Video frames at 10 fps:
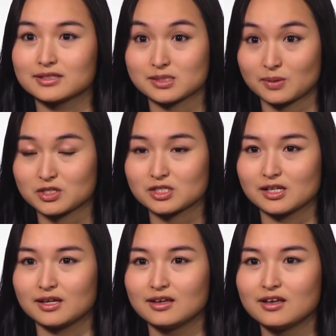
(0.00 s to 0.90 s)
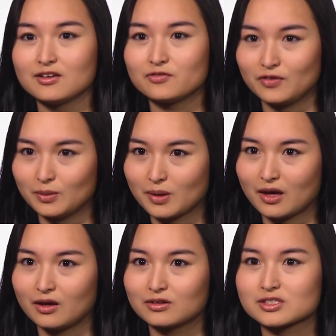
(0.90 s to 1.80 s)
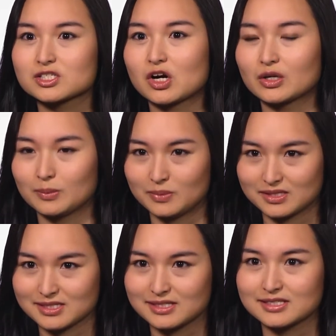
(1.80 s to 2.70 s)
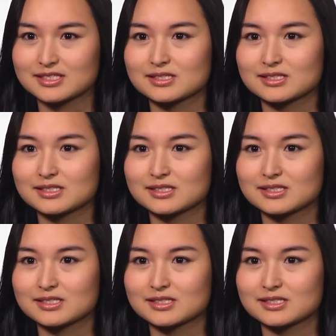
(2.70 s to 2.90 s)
especially female starting business.